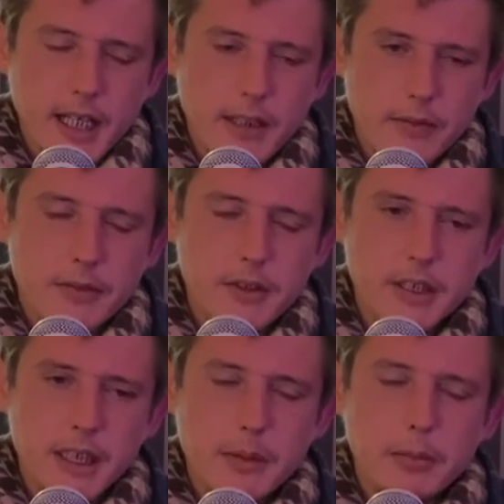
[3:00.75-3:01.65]
out of the
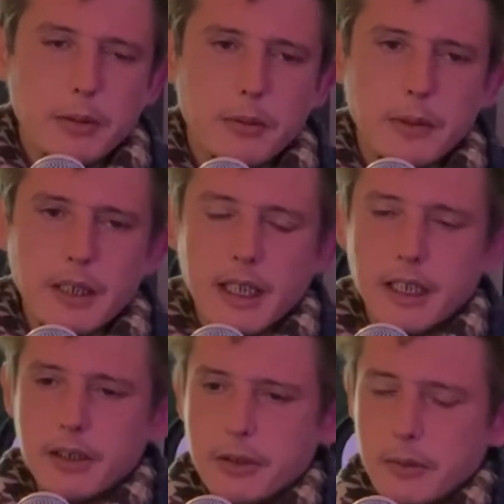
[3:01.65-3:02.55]
gene pool when they
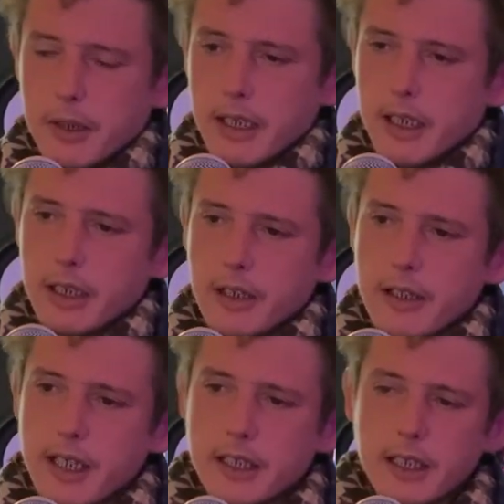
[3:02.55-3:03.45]
can do it. And you
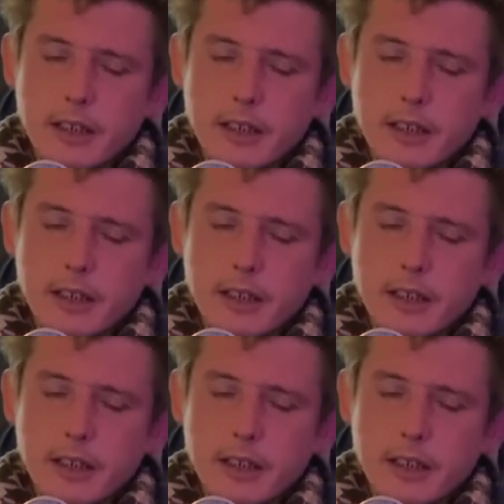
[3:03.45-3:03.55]
know, that